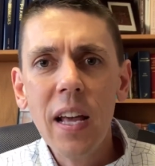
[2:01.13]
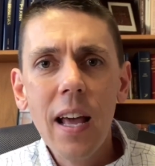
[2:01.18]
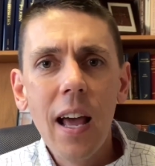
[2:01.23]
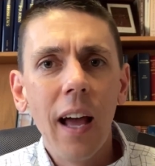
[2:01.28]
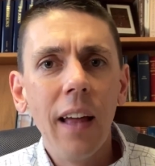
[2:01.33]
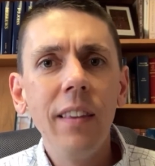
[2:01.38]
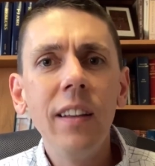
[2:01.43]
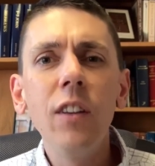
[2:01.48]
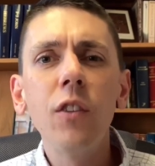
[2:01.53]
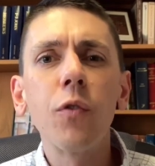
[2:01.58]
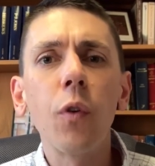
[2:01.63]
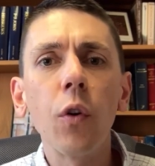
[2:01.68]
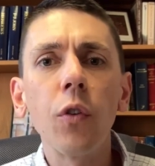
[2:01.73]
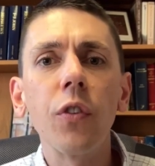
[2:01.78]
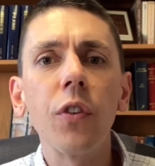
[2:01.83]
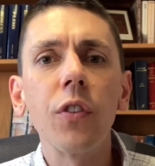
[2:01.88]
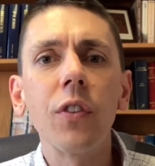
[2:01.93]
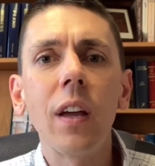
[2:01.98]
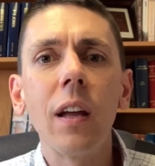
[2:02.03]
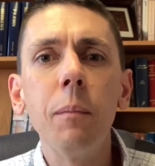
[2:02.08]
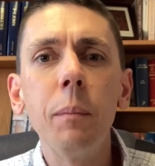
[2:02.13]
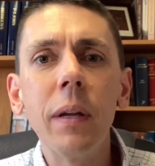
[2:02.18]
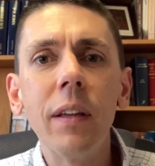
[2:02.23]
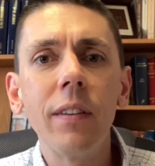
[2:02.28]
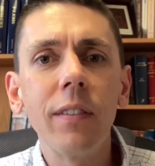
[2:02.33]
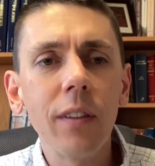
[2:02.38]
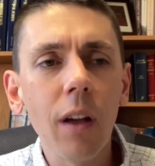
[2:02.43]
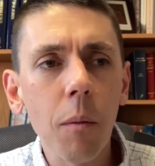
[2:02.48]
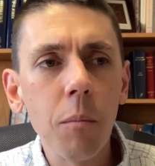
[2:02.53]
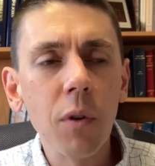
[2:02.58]
And these verses can be
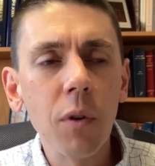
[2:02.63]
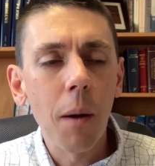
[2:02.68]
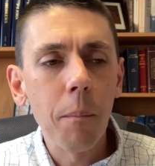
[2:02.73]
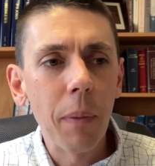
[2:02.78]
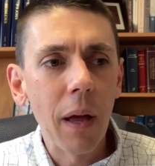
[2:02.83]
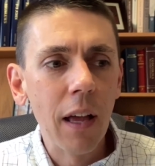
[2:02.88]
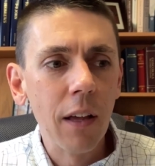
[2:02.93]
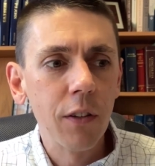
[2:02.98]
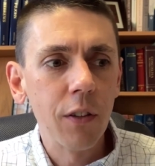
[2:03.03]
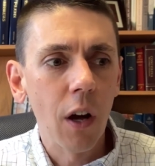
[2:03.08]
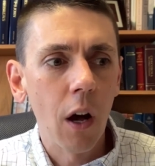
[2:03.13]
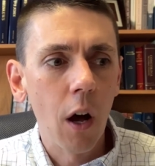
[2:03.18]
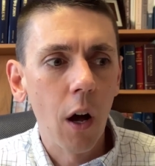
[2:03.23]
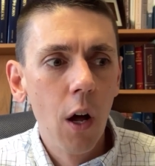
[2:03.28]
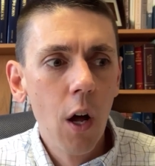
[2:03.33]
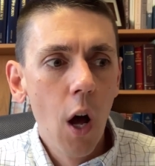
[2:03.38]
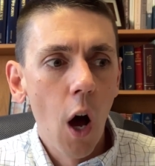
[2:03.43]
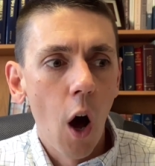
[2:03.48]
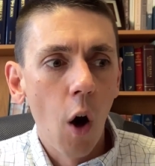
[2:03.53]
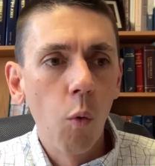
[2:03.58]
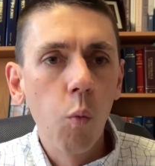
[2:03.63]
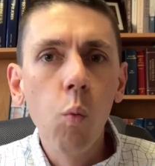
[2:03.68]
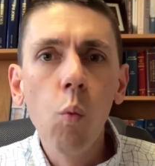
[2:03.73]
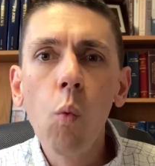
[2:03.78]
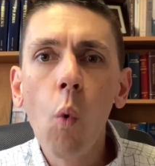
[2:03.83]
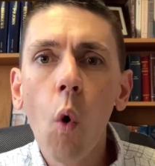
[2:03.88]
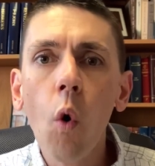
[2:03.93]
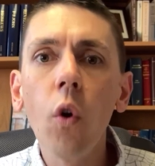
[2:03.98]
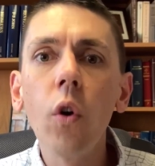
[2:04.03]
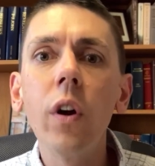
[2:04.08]
summed as a, a
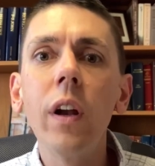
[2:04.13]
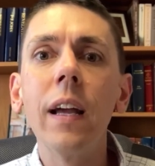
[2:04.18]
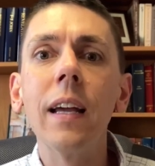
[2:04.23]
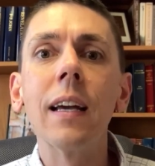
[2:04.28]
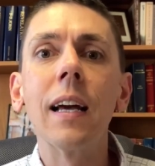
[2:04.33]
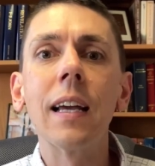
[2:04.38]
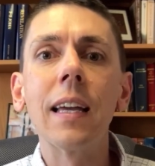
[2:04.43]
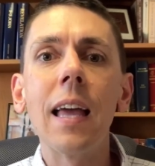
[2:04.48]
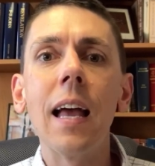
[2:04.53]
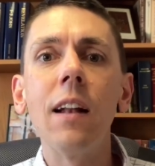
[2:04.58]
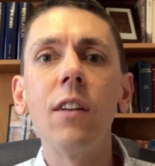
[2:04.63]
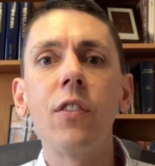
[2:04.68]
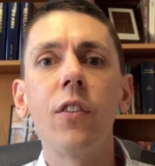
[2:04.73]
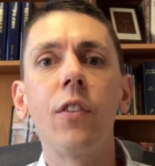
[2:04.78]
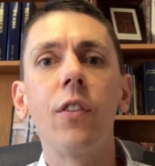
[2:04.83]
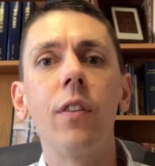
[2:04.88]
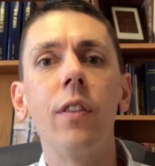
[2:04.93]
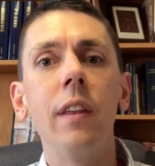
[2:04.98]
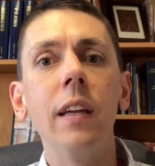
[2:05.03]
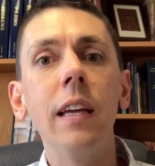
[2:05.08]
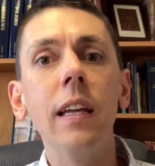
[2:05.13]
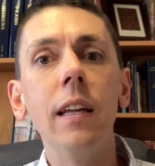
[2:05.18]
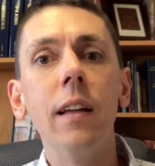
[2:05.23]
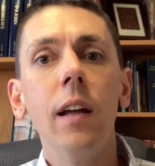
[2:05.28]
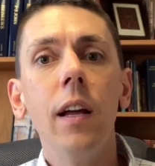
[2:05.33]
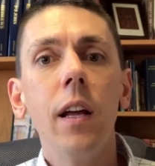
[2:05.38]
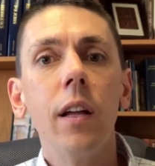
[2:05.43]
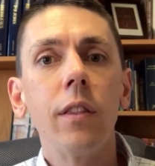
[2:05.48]
warning against the,